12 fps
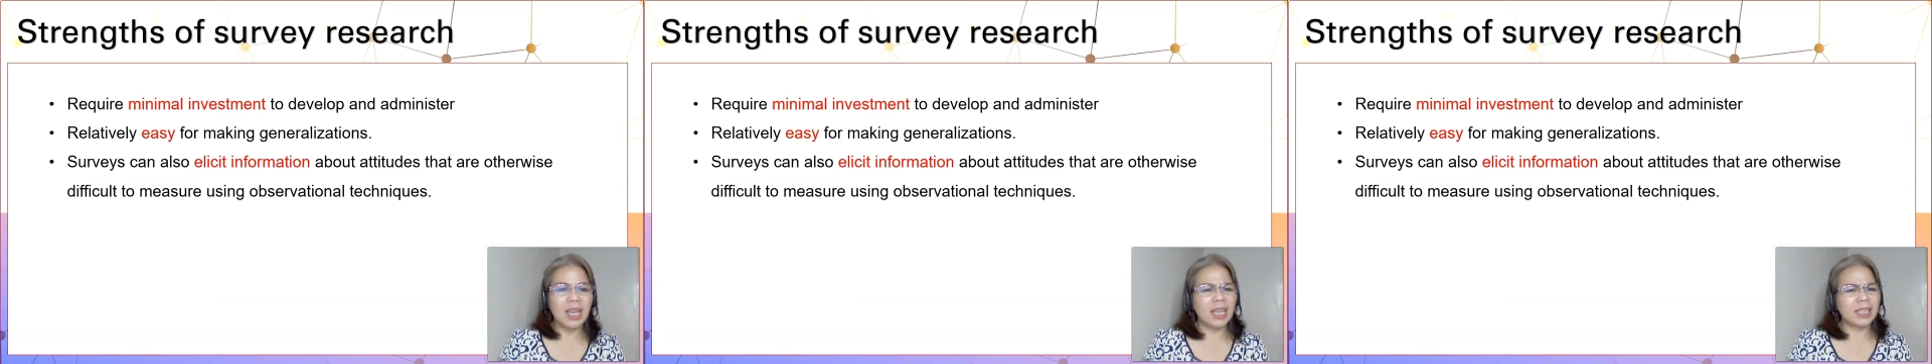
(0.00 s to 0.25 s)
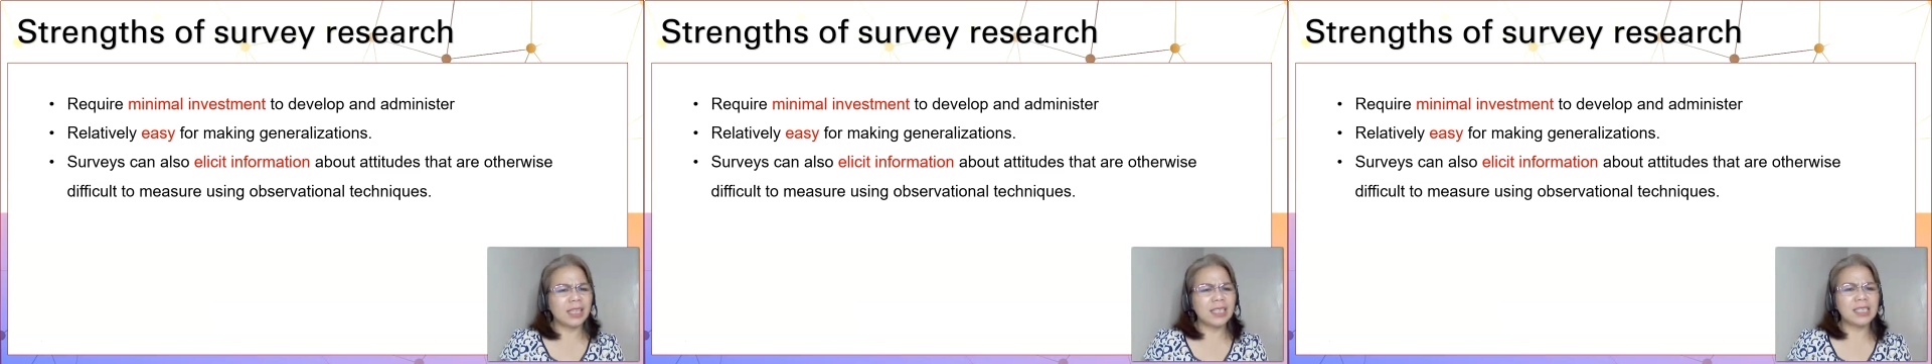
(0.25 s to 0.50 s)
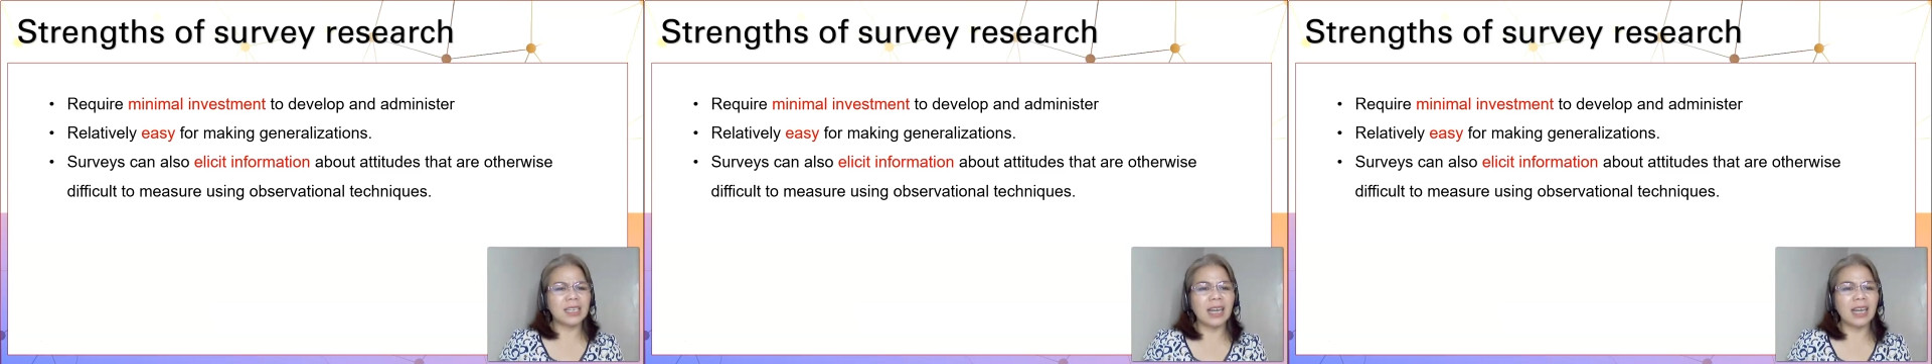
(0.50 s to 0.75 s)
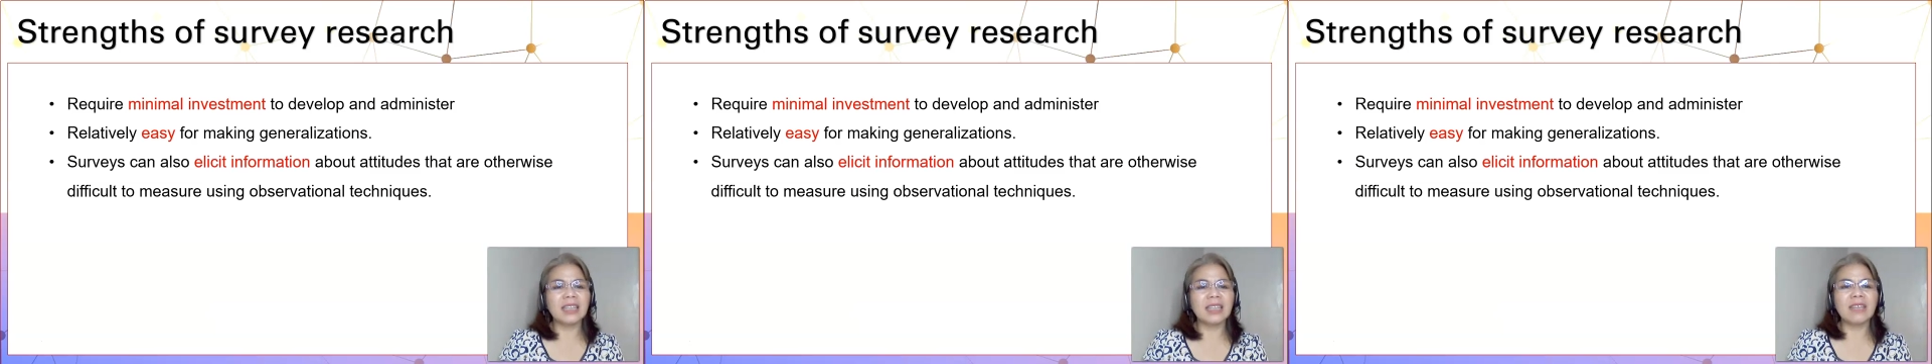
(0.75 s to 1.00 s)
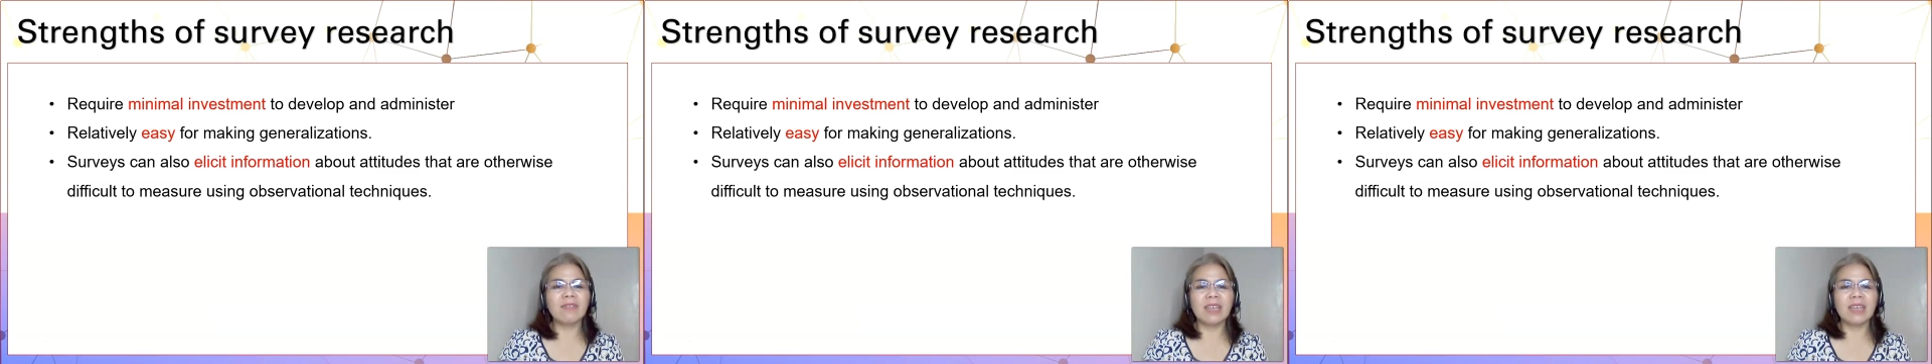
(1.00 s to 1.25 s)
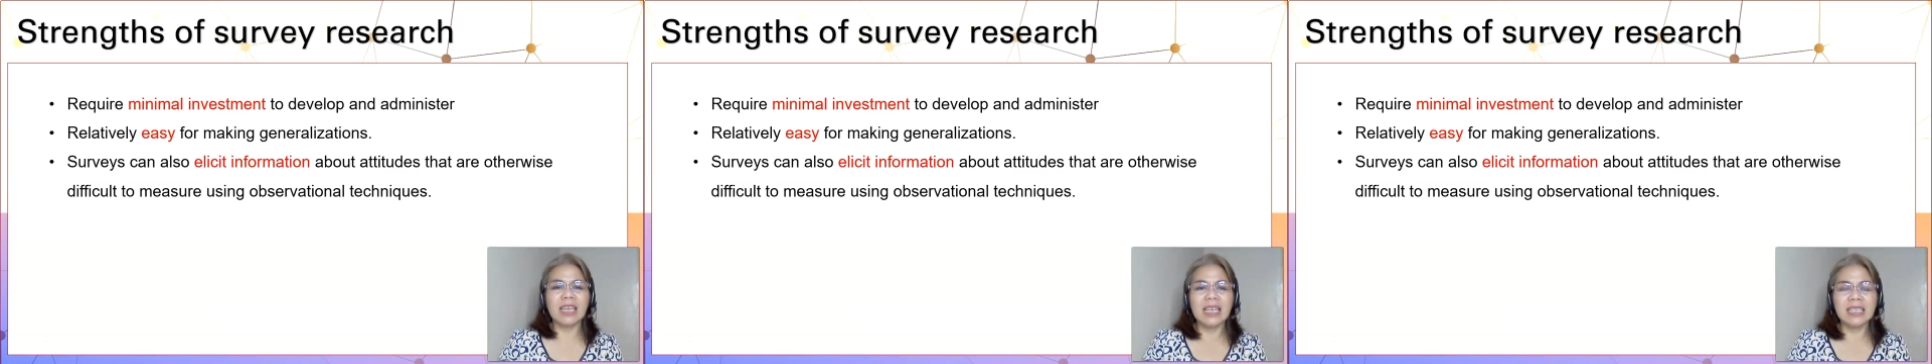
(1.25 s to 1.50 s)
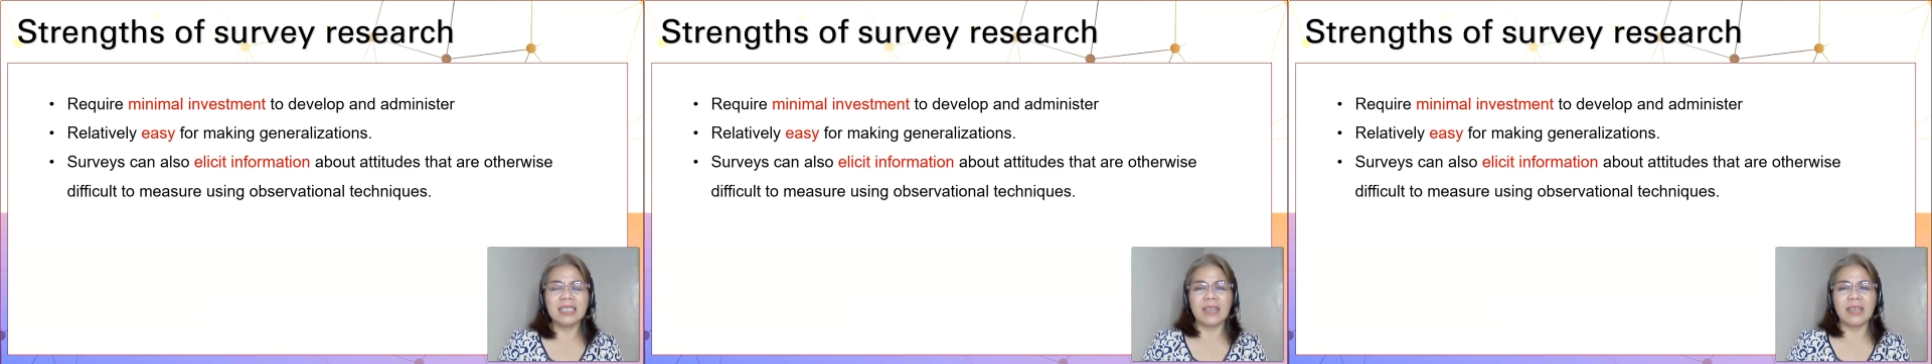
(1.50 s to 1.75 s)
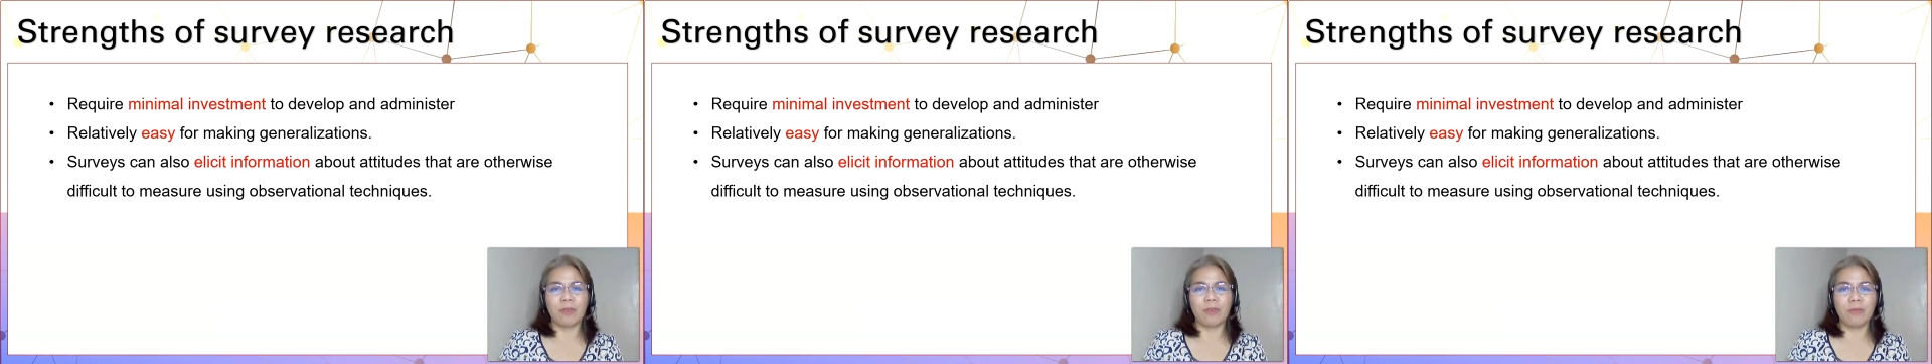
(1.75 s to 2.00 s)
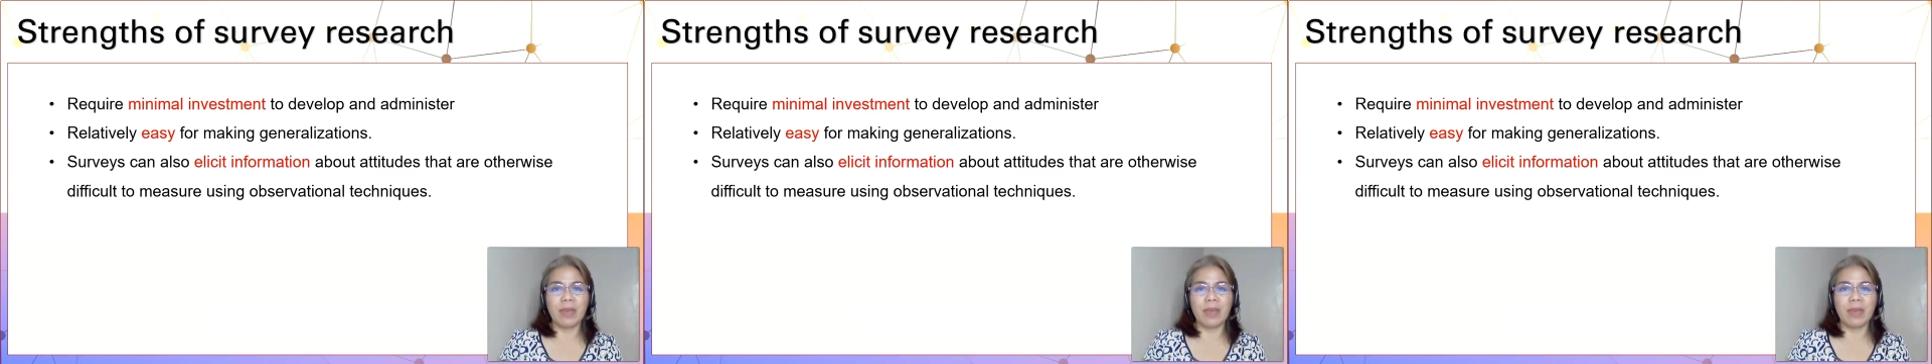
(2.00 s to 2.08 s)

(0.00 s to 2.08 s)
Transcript: It is relatively easy for